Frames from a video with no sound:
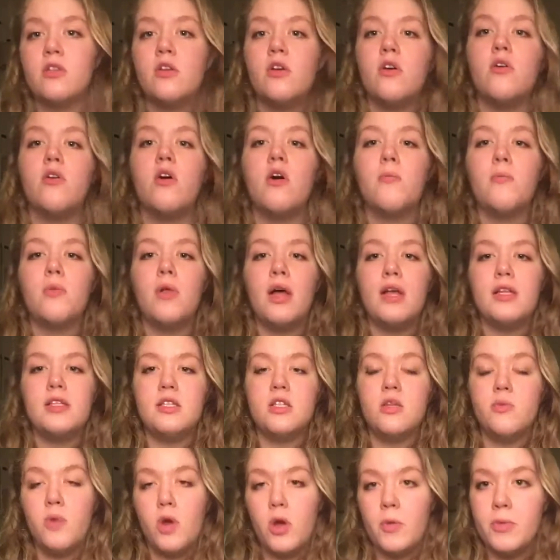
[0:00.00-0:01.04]
So apply to
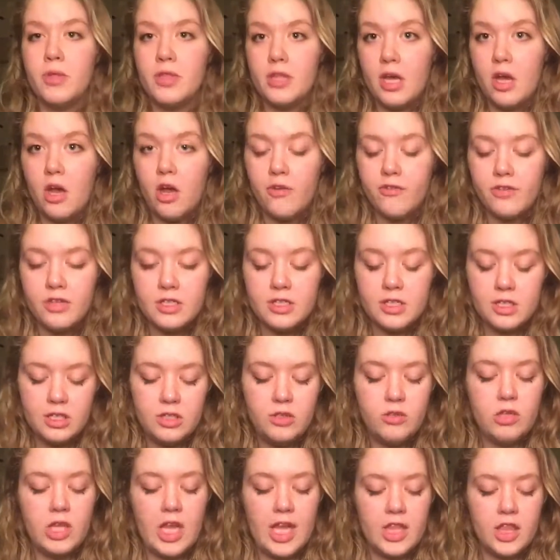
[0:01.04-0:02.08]
the apartment that obviously
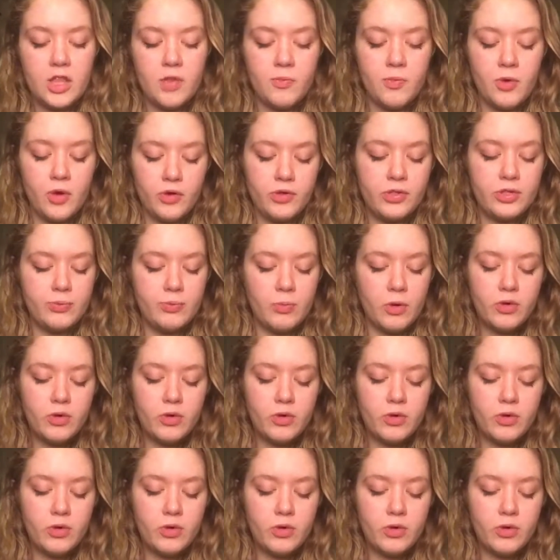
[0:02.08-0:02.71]
you like the most.